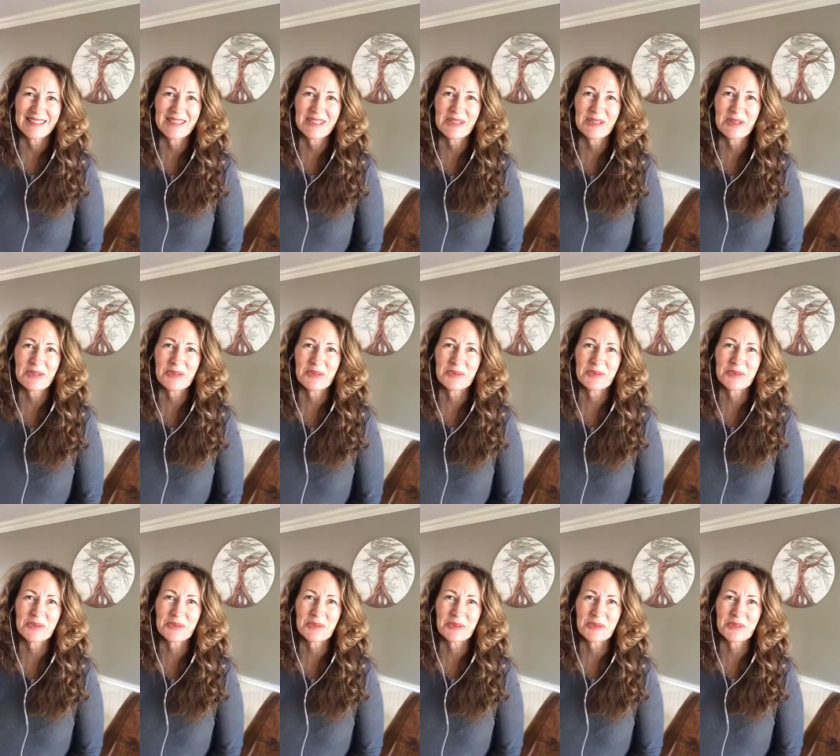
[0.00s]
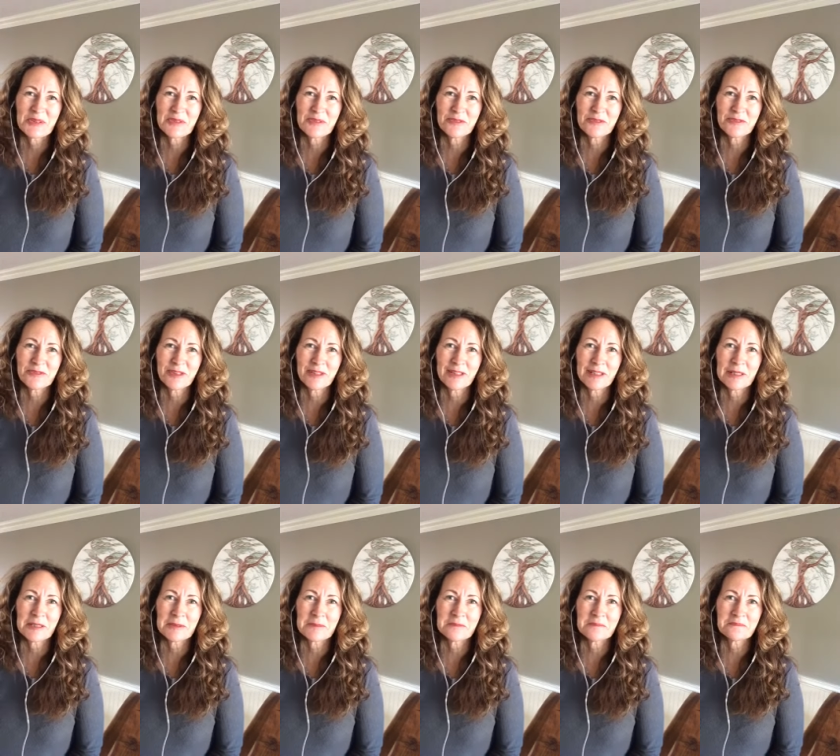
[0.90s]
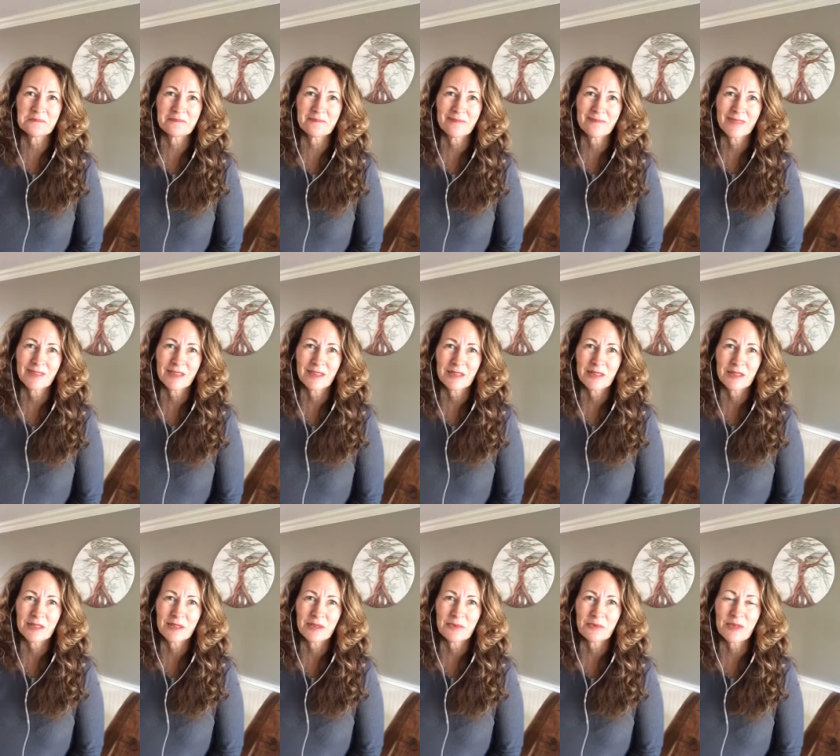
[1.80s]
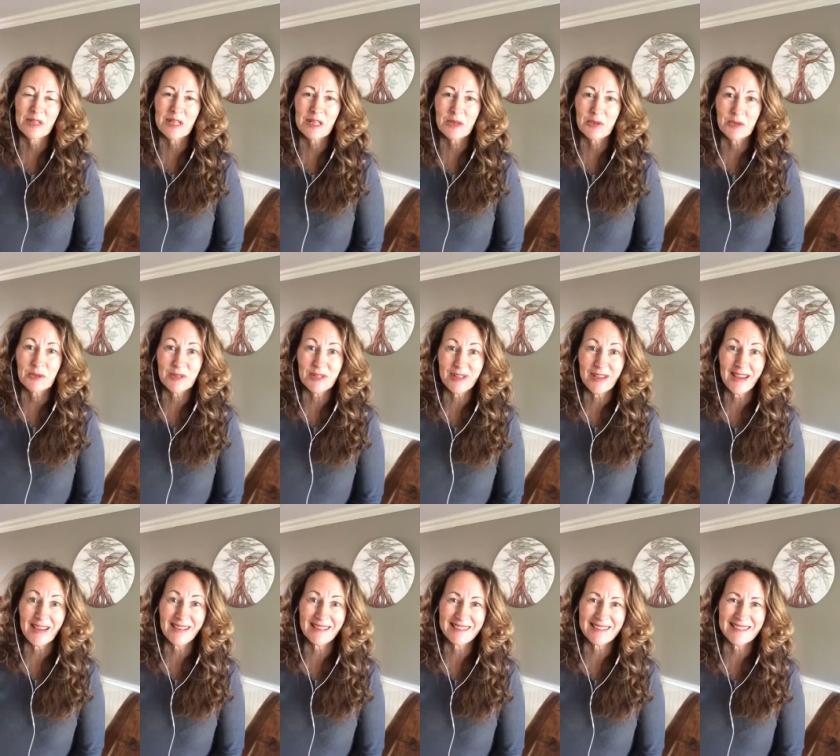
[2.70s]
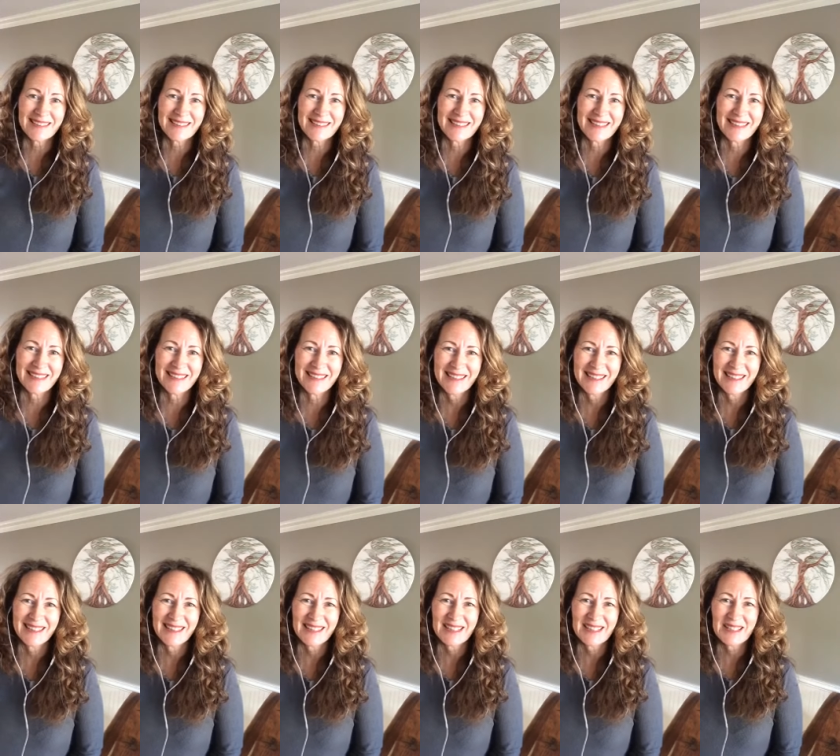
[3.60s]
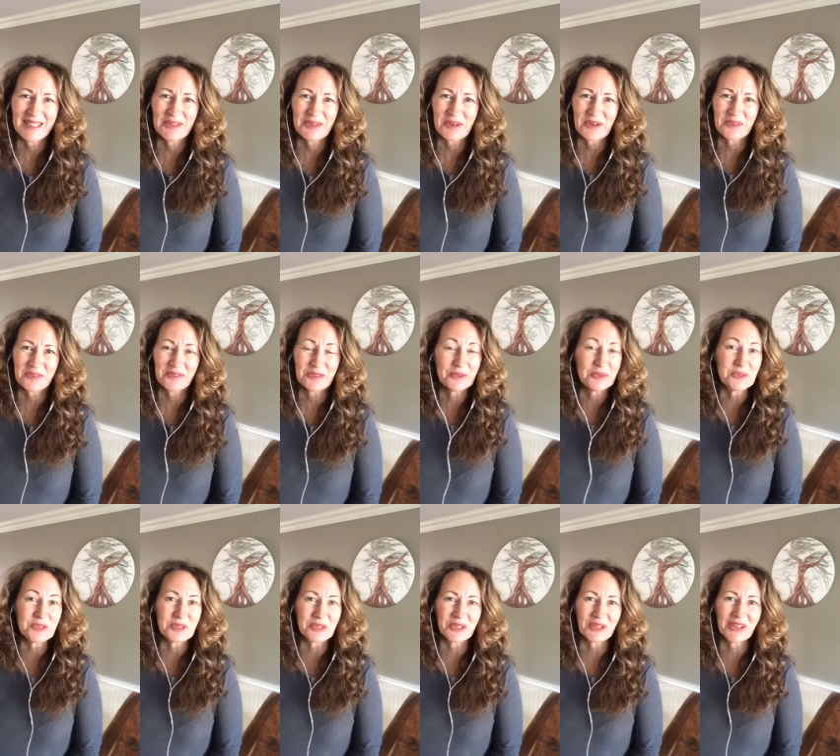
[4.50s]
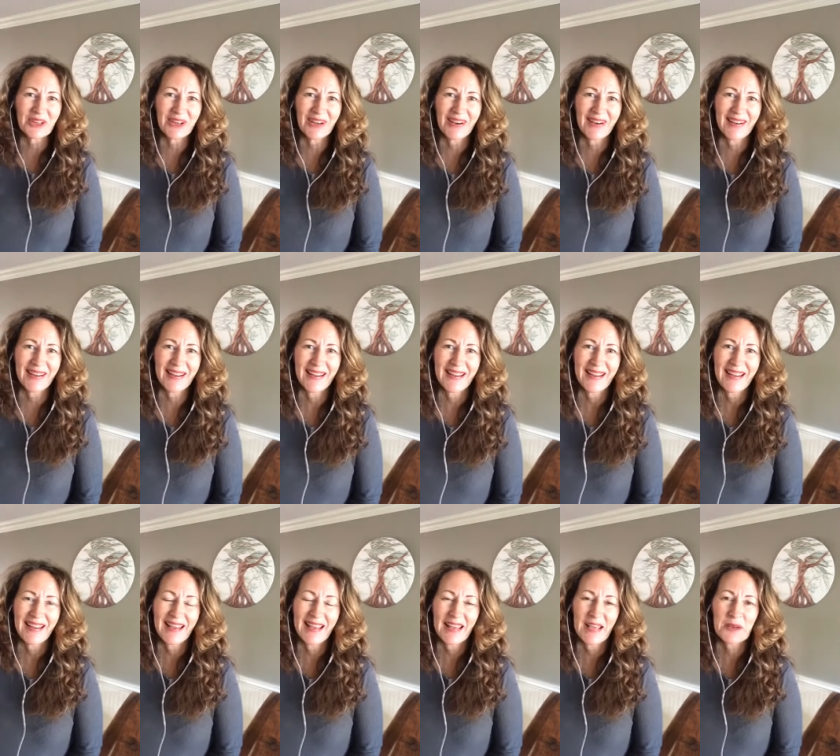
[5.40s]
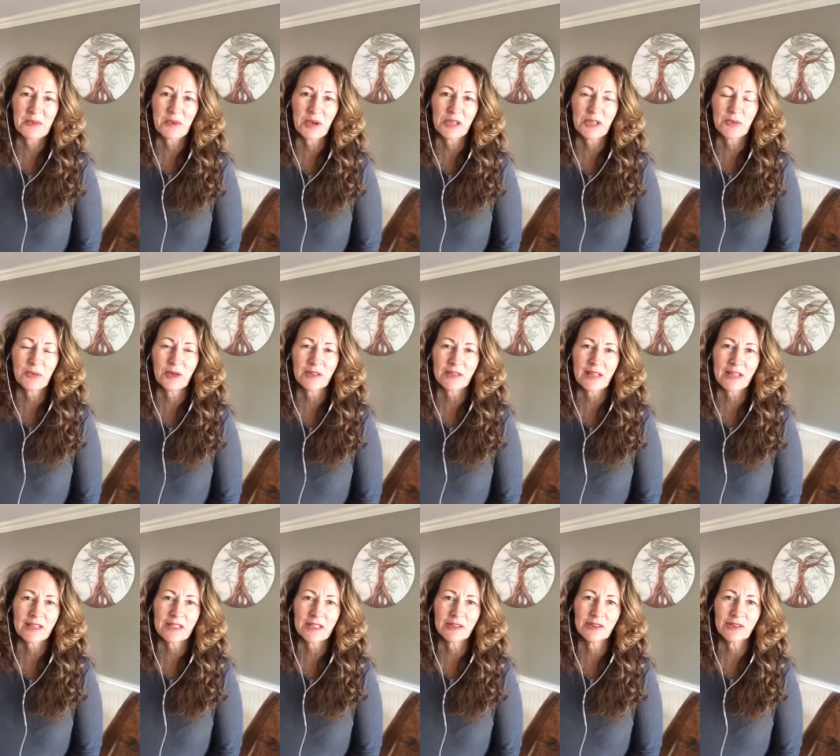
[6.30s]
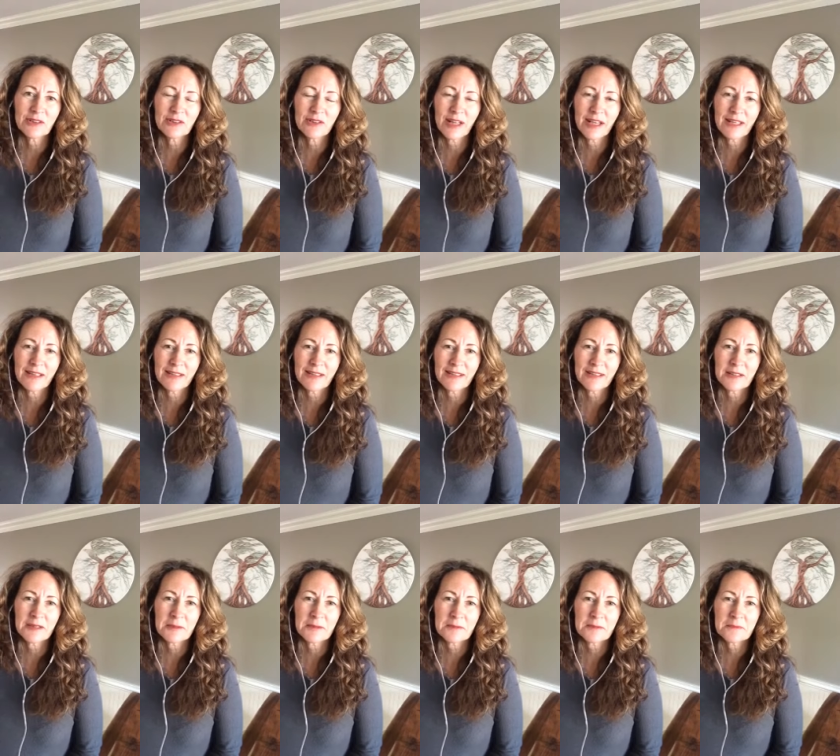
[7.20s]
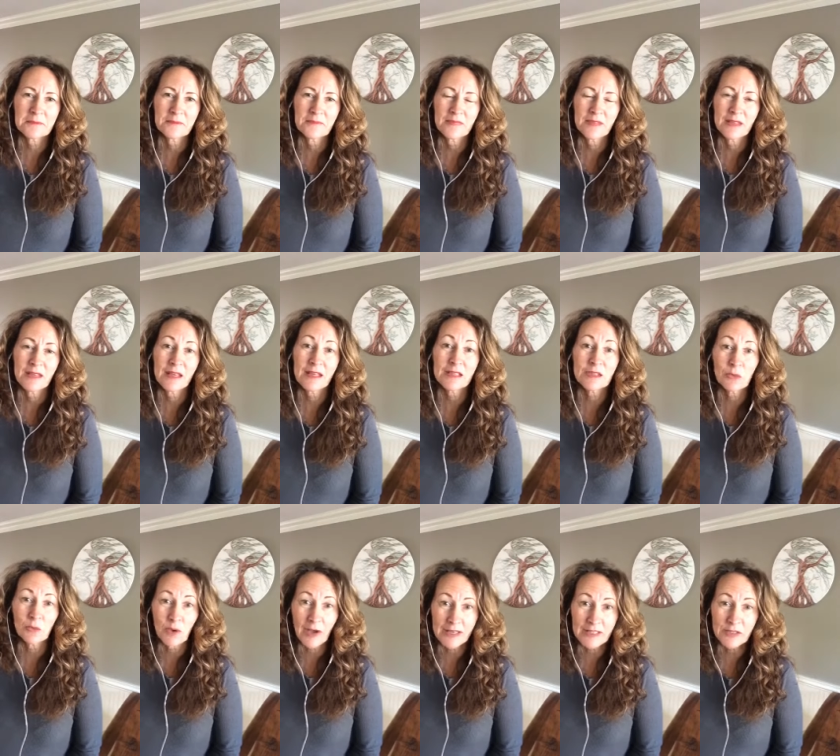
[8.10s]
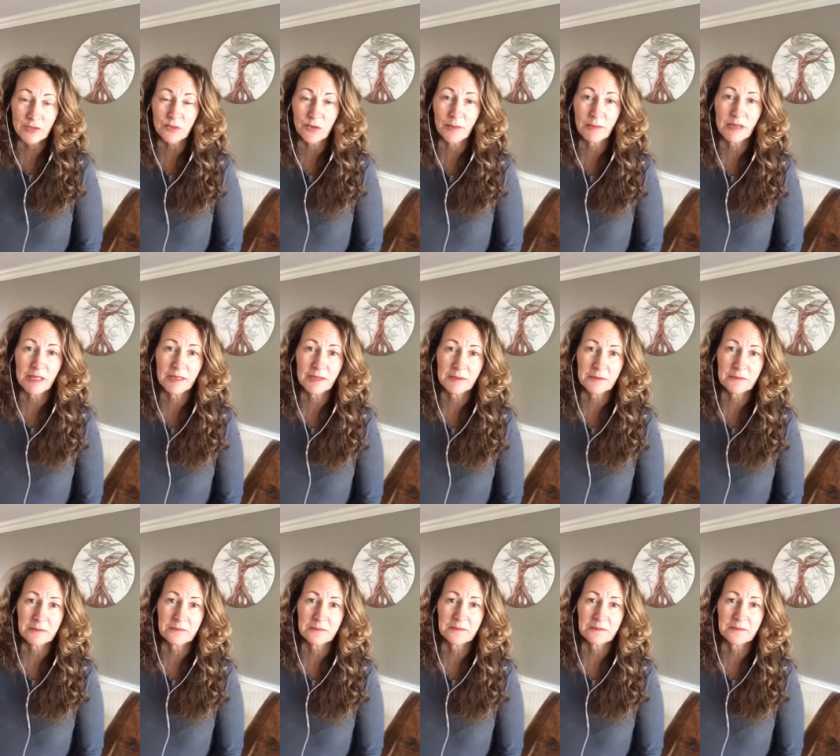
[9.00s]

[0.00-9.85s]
to sort of um, recreate your future and what you want that to look like as a wise woman.